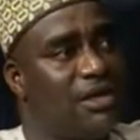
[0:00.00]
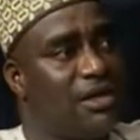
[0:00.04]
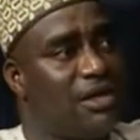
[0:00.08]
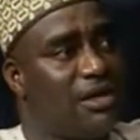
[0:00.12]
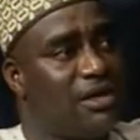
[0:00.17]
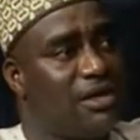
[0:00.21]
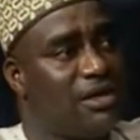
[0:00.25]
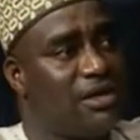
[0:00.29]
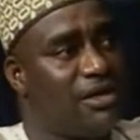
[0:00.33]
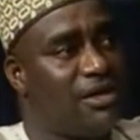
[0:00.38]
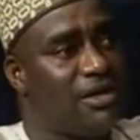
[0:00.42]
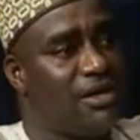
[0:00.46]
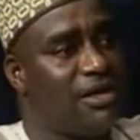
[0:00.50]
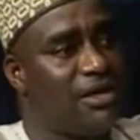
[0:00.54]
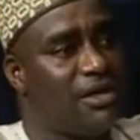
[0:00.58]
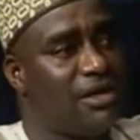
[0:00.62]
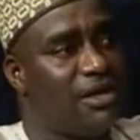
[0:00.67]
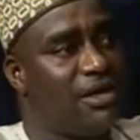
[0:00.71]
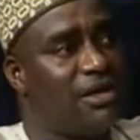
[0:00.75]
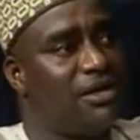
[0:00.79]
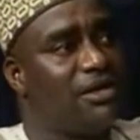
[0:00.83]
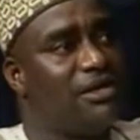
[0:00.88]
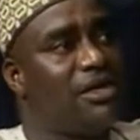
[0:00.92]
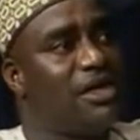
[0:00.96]
and
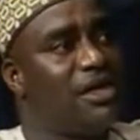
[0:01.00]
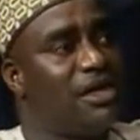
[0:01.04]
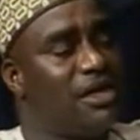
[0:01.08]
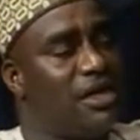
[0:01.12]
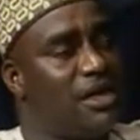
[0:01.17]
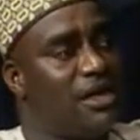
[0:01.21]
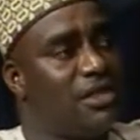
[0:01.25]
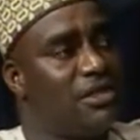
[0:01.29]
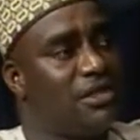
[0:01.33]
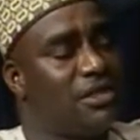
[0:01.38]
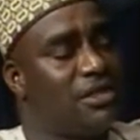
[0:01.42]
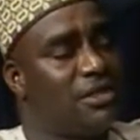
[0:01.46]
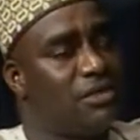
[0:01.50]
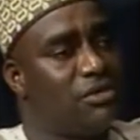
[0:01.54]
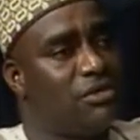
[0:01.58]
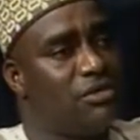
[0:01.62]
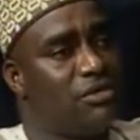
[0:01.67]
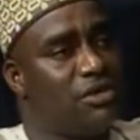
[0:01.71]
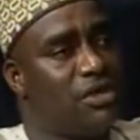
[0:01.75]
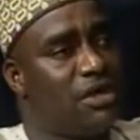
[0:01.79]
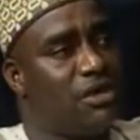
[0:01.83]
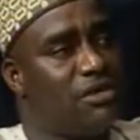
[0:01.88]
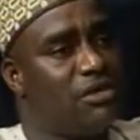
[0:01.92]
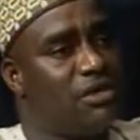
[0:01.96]
realized in
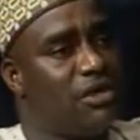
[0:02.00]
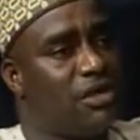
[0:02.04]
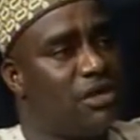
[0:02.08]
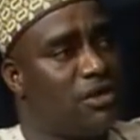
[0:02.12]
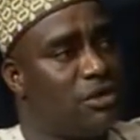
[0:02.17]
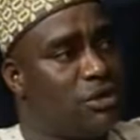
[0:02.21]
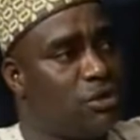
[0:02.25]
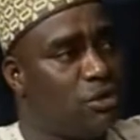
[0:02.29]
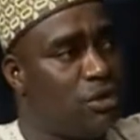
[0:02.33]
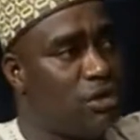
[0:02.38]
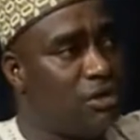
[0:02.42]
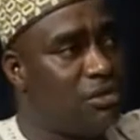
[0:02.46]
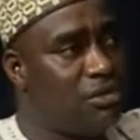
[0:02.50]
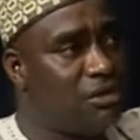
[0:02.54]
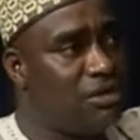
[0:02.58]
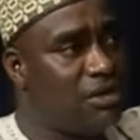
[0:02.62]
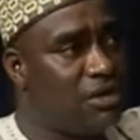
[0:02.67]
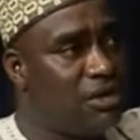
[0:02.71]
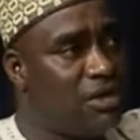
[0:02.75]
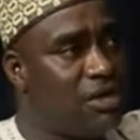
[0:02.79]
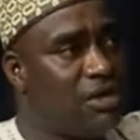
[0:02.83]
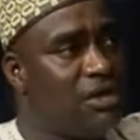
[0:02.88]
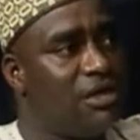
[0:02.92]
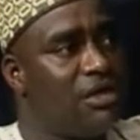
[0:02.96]

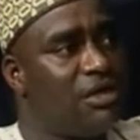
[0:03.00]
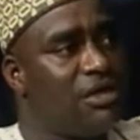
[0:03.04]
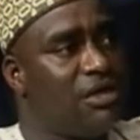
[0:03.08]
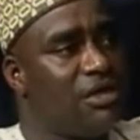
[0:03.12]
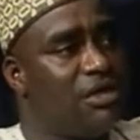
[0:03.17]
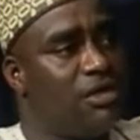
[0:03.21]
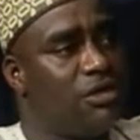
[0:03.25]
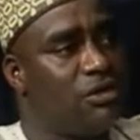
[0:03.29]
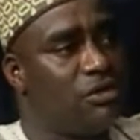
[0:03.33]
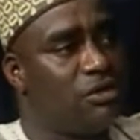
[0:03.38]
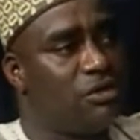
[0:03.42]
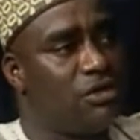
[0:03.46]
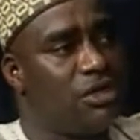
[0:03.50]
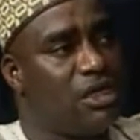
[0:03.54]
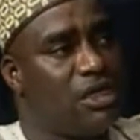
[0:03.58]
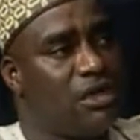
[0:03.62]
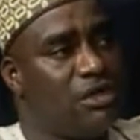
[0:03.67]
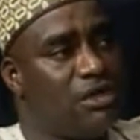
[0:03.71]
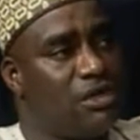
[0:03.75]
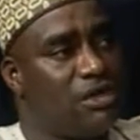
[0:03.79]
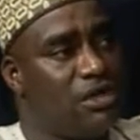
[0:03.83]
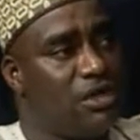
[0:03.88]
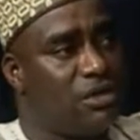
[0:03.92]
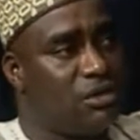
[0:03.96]
2012. And in
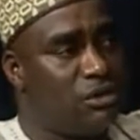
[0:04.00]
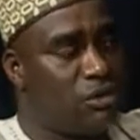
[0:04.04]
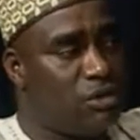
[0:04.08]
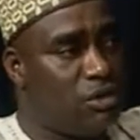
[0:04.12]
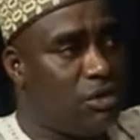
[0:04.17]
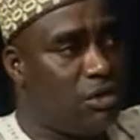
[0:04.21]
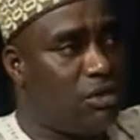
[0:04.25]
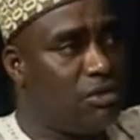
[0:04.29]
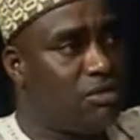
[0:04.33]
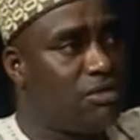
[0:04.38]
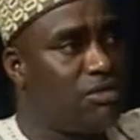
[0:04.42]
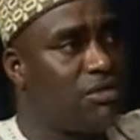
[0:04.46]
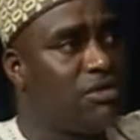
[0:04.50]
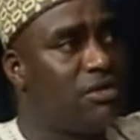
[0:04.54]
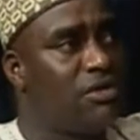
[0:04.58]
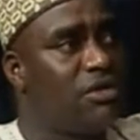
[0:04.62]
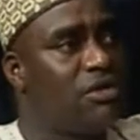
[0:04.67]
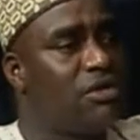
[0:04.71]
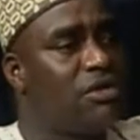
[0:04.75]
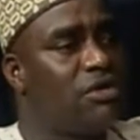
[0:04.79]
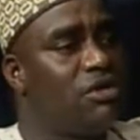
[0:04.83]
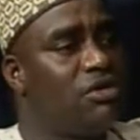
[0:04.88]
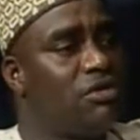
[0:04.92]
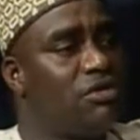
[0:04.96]

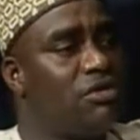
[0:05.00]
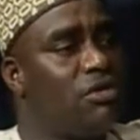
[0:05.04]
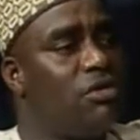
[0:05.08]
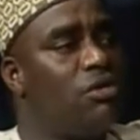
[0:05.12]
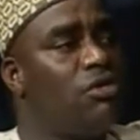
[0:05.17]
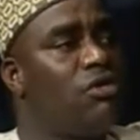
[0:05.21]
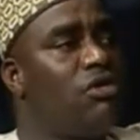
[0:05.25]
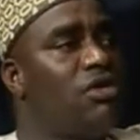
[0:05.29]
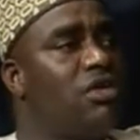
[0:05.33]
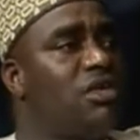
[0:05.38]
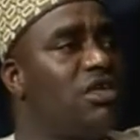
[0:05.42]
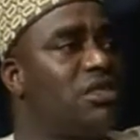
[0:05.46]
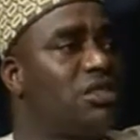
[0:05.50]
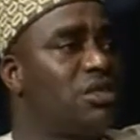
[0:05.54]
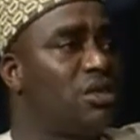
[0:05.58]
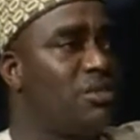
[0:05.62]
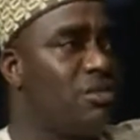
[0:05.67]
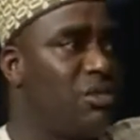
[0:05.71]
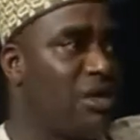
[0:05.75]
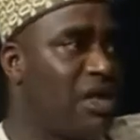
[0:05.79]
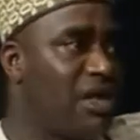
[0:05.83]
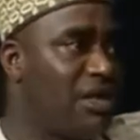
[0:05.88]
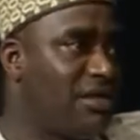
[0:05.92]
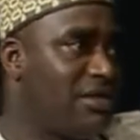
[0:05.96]
2012, all the
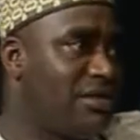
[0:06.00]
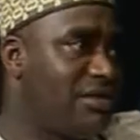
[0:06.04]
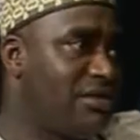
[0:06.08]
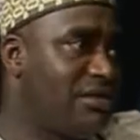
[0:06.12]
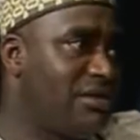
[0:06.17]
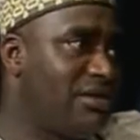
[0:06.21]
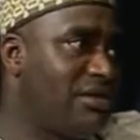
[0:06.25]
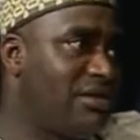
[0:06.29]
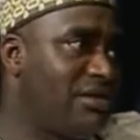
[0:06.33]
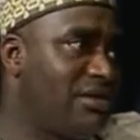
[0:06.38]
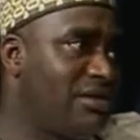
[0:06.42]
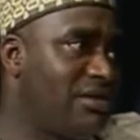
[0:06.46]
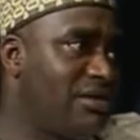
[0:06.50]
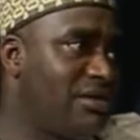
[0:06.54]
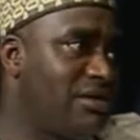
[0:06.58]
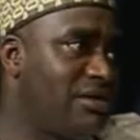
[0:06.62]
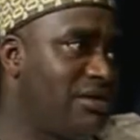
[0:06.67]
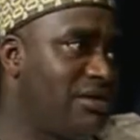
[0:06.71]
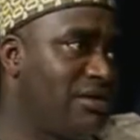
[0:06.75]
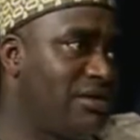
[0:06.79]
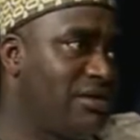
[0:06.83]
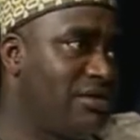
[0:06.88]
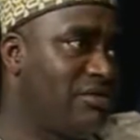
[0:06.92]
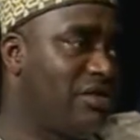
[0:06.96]
supplies
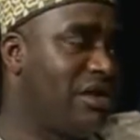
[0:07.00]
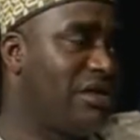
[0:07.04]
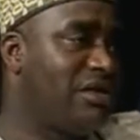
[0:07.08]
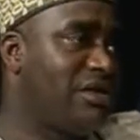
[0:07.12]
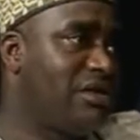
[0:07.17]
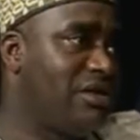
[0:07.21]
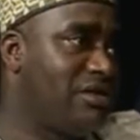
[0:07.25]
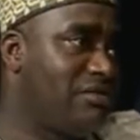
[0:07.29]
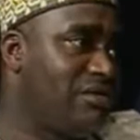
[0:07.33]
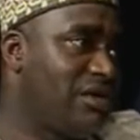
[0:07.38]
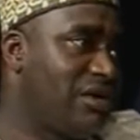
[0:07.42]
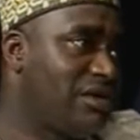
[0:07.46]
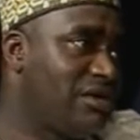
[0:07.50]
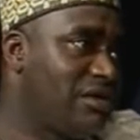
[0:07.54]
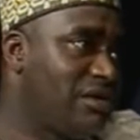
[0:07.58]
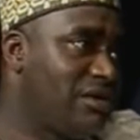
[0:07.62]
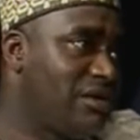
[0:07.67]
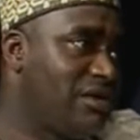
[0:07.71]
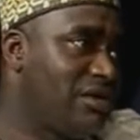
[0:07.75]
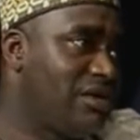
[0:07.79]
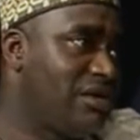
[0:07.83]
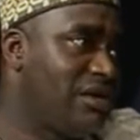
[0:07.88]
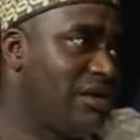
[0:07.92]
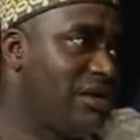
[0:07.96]
were delivered,
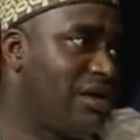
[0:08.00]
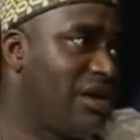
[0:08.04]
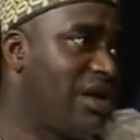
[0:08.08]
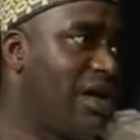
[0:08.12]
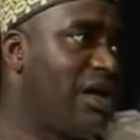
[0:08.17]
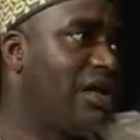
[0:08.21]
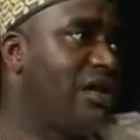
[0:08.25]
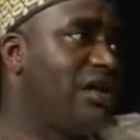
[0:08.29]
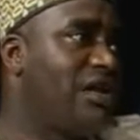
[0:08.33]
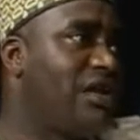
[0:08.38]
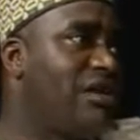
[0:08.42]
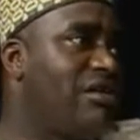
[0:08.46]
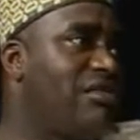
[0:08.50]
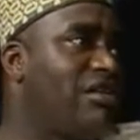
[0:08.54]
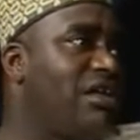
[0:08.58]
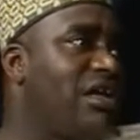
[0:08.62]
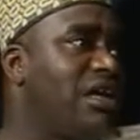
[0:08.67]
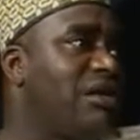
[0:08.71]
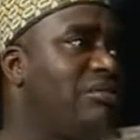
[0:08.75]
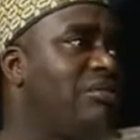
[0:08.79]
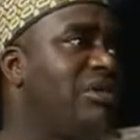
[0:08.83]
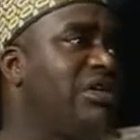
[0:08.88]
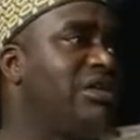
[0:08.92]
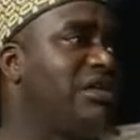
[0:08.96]
and now
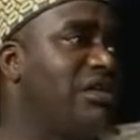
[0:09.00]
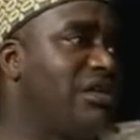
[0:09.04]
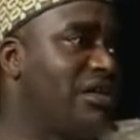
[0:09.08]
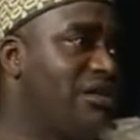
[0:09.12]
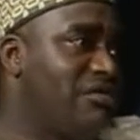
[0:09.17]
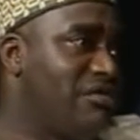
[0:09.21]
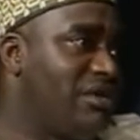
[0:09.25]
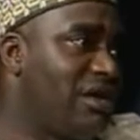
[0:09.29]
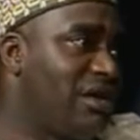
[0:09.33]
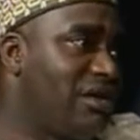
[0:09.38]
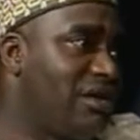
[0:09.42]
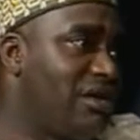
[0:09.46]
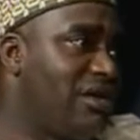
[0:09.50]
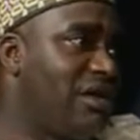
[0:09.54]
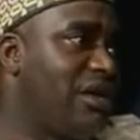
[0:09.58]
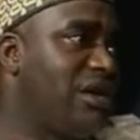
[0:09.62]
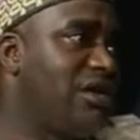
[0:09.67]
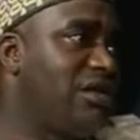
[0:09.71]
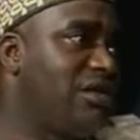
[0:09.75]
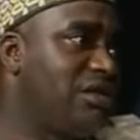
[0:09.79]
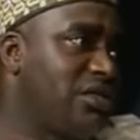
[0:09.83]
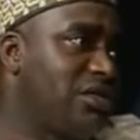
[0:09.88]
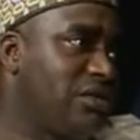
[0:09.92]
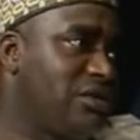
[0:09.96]
they have been delivered. In
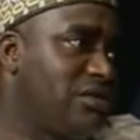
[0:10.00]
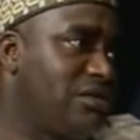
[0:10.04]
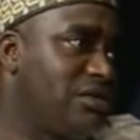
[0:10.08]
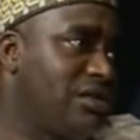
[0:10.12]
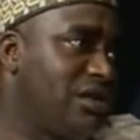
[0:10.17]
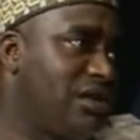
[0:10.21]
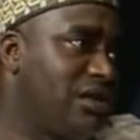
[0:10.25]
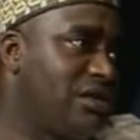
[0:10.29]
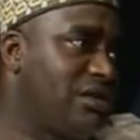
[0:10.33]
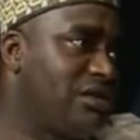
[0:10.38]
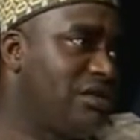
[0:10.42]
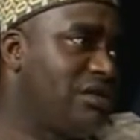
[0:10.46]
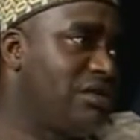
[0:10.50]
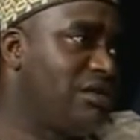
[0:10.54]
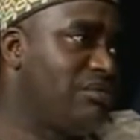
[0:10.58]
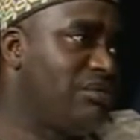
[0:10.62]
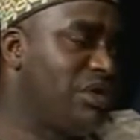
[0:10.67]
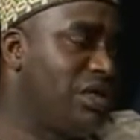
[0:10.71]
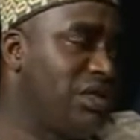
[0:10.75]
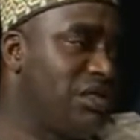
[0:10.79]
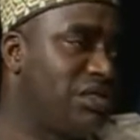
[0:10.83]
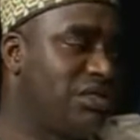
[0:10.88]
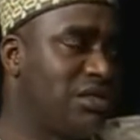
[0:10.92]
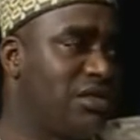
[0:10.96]
addition to that, the
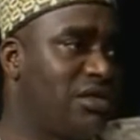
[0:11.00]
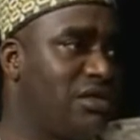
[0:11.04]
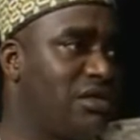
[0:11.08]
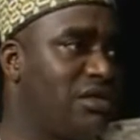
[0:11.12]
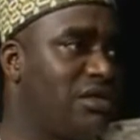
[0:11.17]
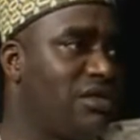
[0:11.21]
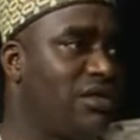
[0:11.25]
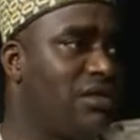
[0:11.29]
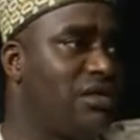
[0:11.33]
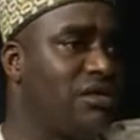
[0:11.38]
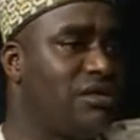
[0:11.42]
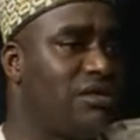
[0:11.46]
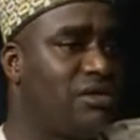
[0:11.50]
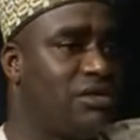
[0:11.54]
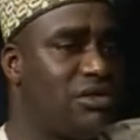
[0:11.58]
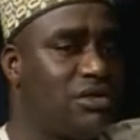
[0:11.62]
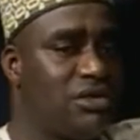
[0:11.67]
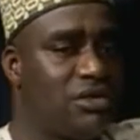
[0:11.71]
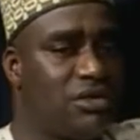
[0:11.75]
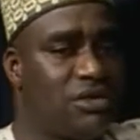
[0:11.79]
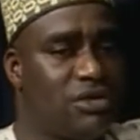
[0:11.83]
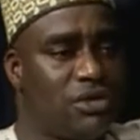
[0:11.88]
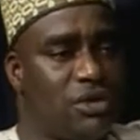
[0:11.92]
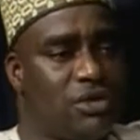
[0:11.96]
ministry, in
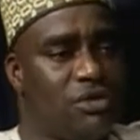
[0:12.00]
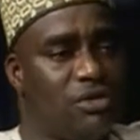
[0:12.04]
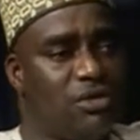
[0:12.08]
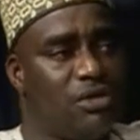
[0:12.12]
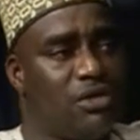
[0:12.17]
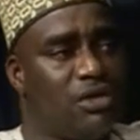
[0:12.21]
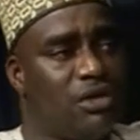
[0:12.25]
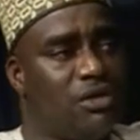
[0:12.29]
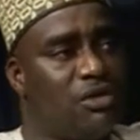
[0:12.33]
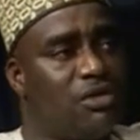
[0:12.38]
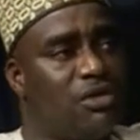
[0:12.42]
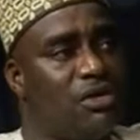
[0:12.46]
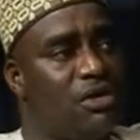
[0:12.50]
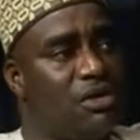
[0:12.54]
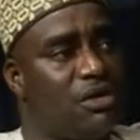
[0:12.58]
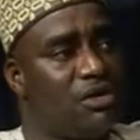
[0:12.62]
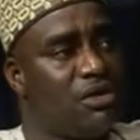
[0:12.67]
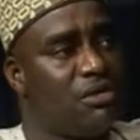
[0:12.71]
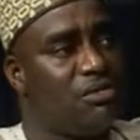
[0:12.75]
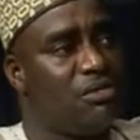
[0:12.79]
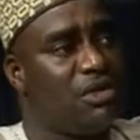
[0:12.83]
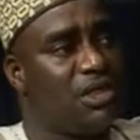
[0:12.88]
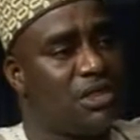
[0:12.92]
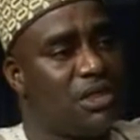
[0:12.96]
conjunction with the Local
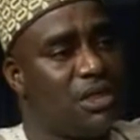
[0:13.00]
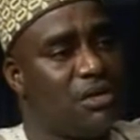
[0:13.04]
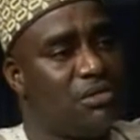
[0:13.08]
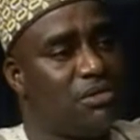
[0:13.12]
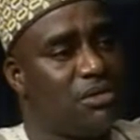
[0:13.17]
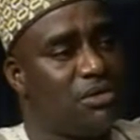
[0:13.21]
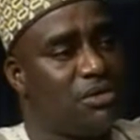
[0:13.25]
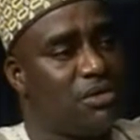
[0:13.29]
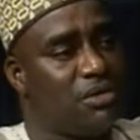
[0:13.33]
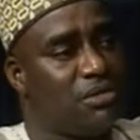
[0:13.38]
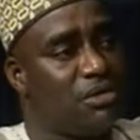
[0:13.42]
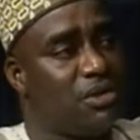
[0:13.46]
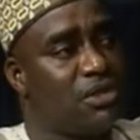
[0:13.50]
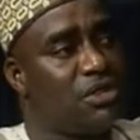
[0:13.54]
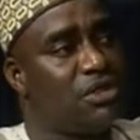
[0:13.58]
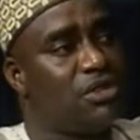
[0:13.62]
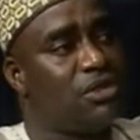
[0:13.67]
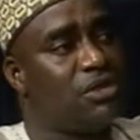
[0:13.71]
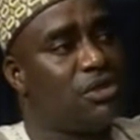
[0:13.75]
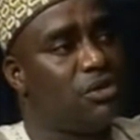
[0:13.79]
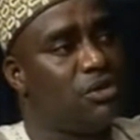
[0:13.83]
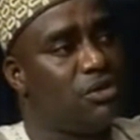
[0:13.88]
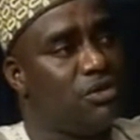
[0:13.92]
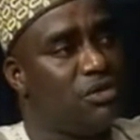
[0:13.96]
Government Service
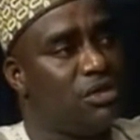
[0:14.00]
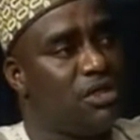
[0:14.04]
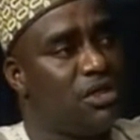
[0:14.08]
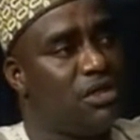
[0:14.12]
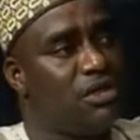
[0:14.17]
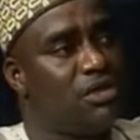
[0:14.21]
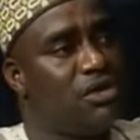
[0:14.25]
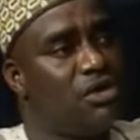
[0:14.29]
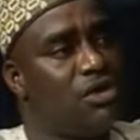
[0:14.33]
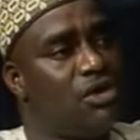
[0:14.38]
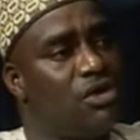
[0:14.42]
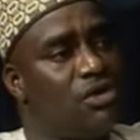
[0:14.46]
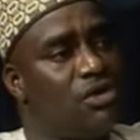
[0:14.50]
Commission, recruited